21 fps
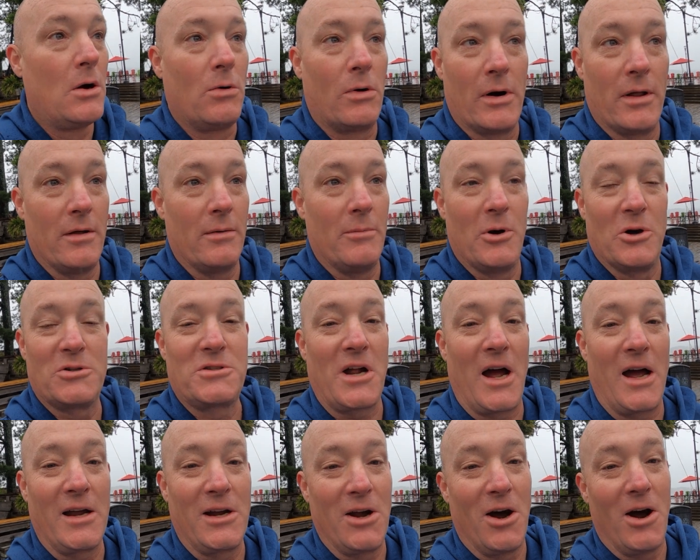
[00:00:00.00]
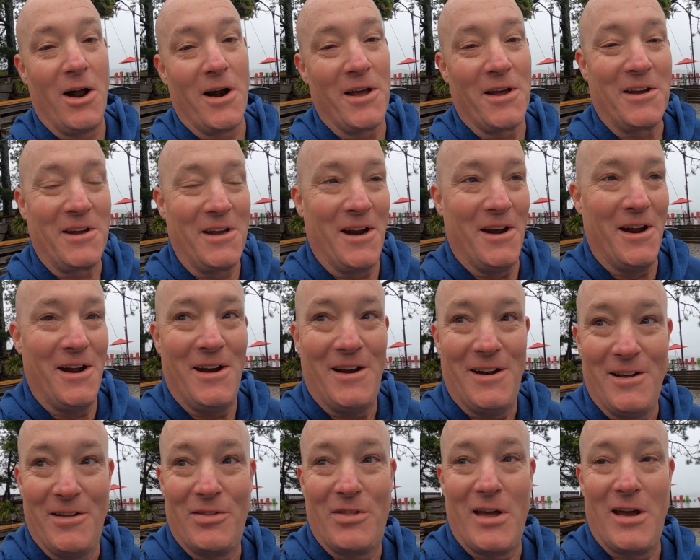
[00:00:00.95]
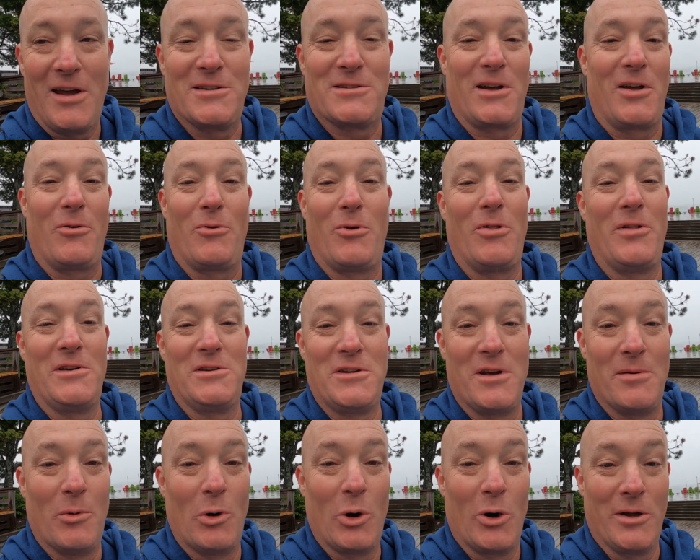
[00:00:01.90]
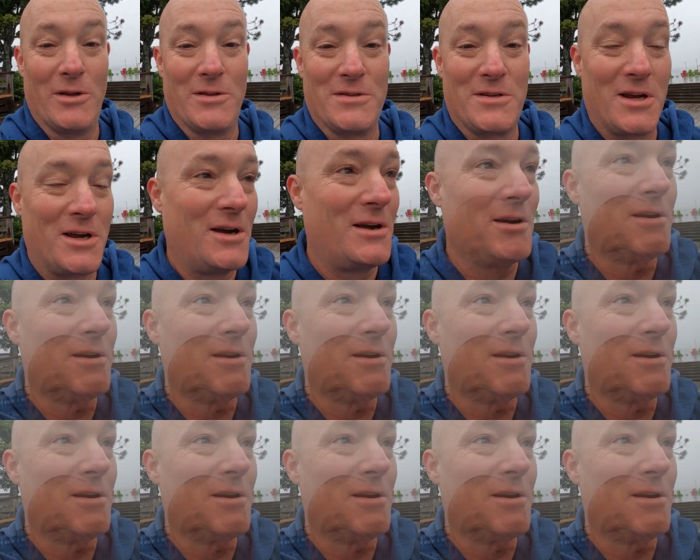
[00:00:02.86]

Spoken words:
One of the most iconic Canadian things other than Tim Hortons.